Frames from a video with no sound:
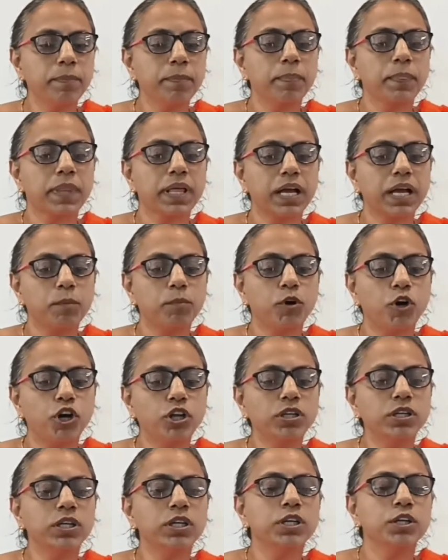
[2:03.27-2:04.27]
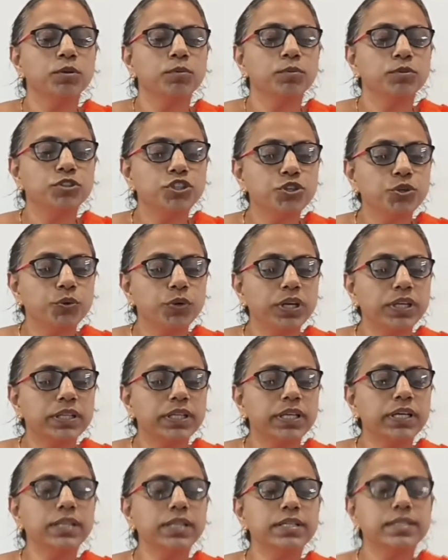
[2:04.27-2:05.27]
come on during
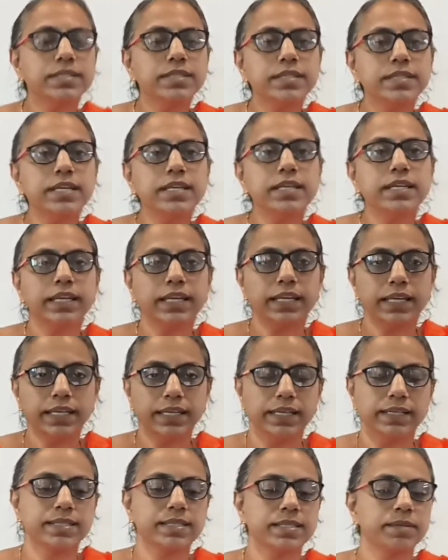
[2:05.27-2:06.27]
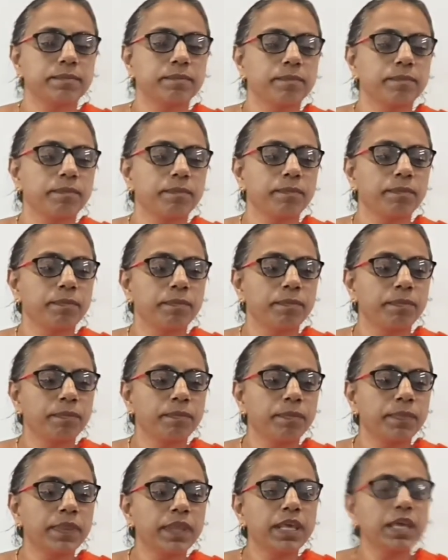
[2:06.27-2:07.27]
the teen years.
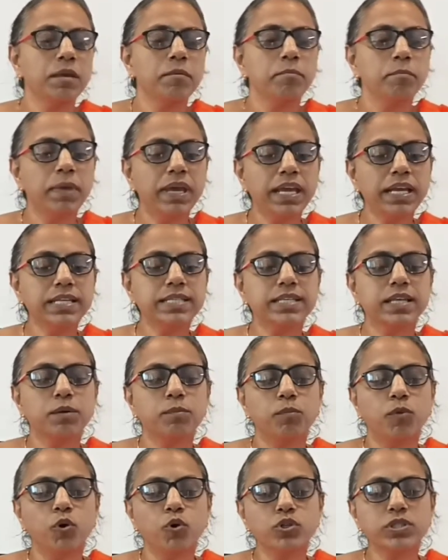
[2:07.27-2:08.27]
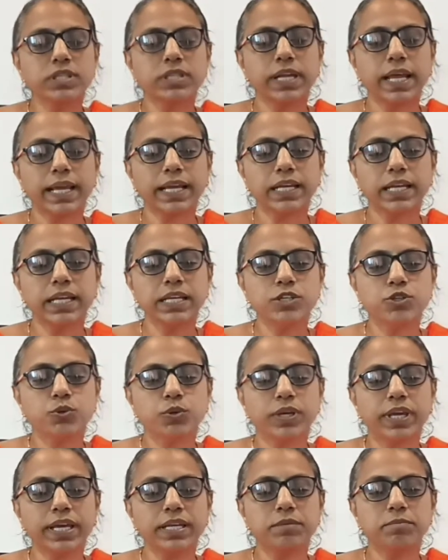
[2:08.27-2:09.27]
Males are most likely to
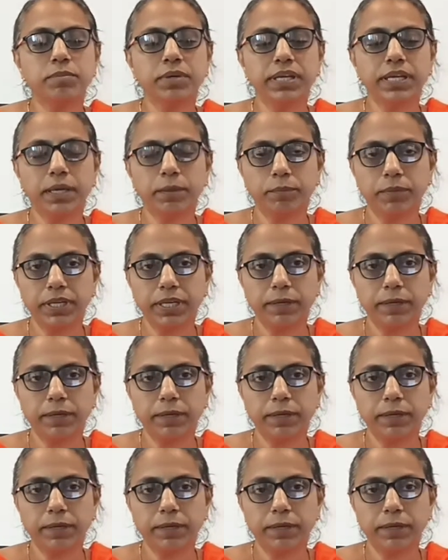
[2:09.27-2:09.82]
get BMD.